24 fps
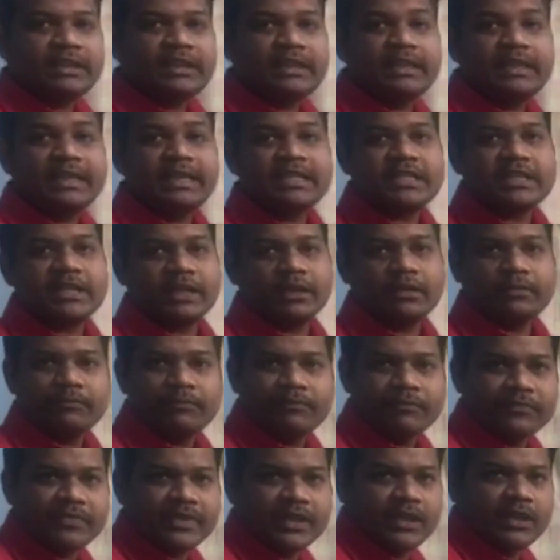in Asia.
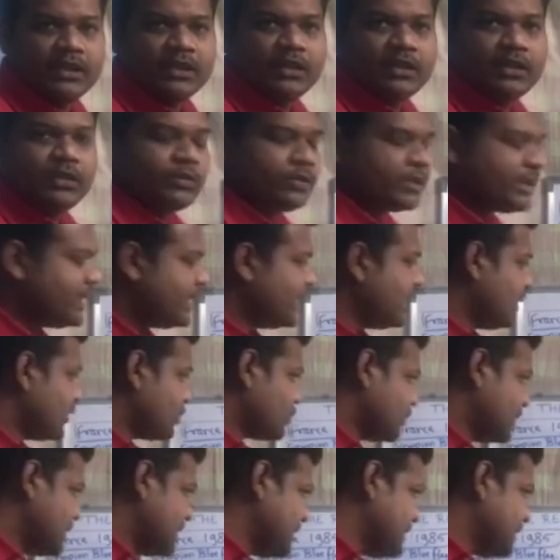Okay,
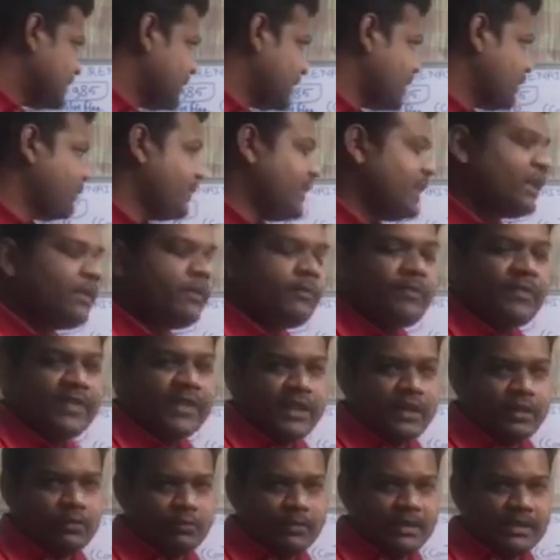so this is a trivia.
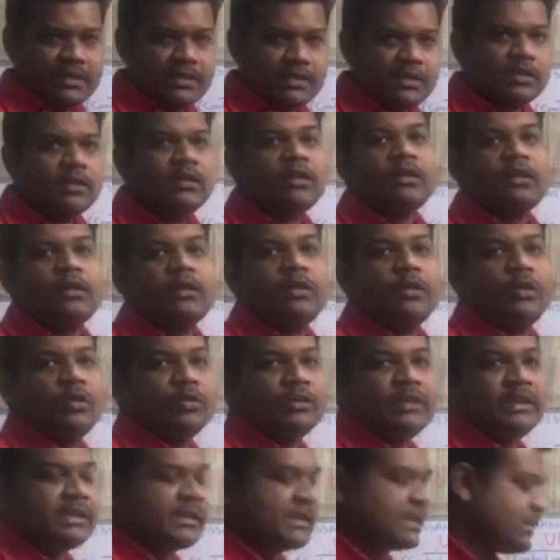You must
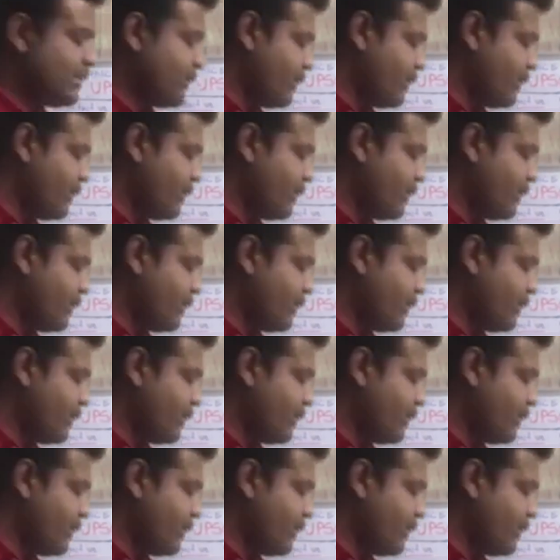know this.